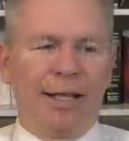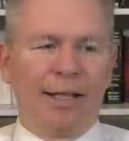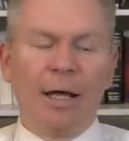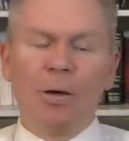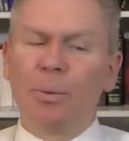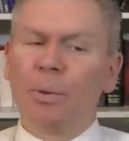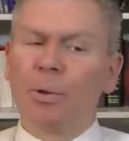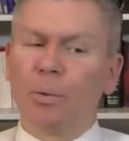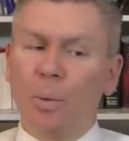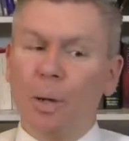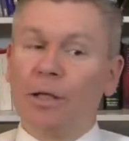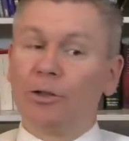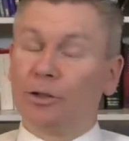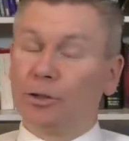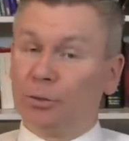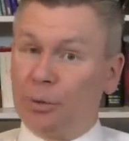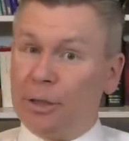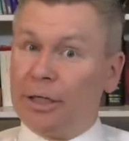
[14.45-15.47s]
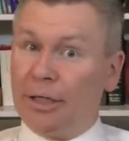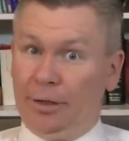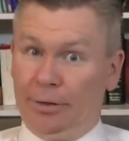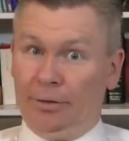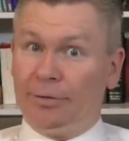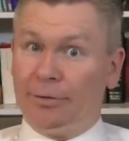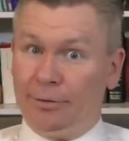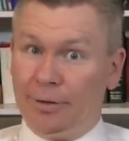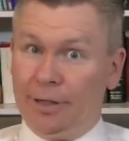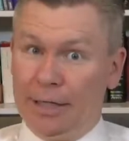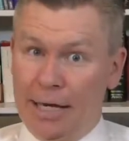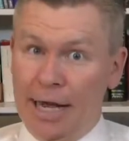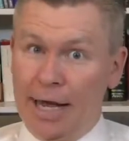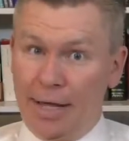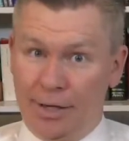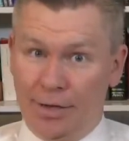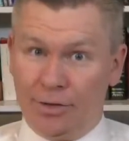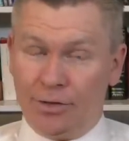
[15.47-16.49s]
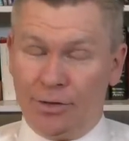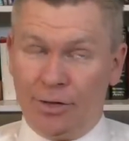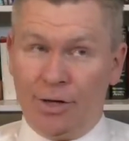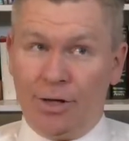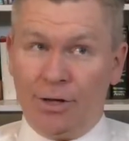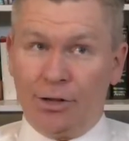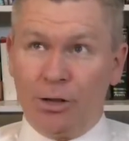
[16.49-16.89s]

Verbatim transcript: They were well stricken in age.